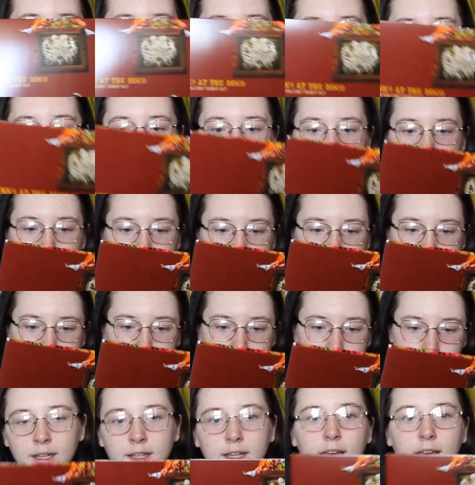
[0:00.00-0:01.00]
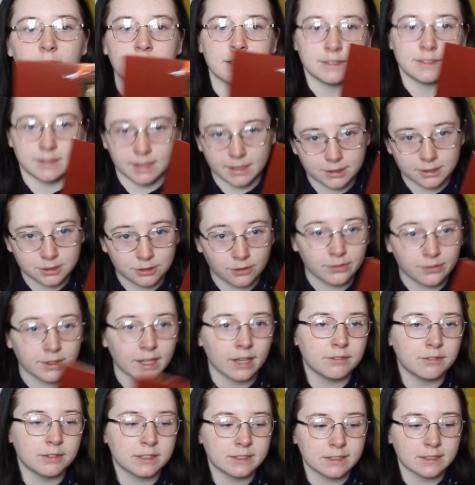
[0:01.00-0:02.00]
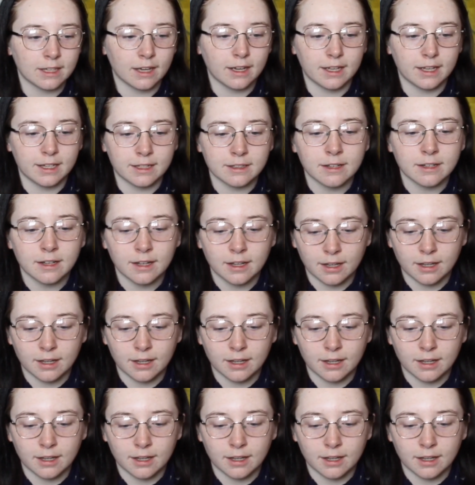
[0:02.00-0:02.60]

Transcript: and 6 on the other side.